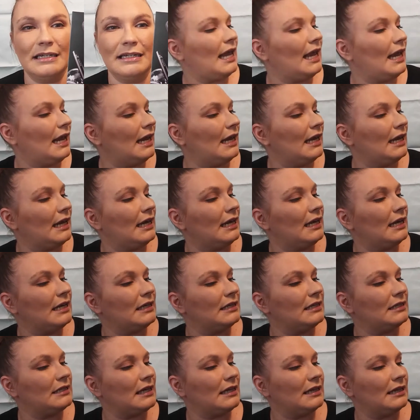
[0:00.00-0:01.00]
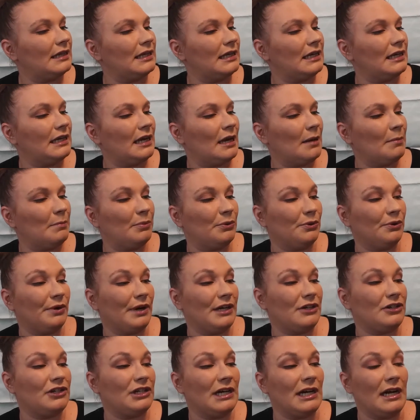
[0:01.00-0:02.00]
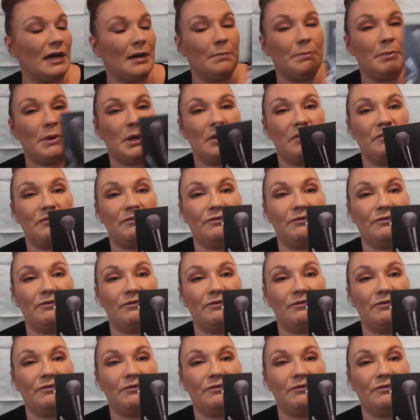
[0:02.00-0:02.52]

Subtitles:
It is the Brush It Up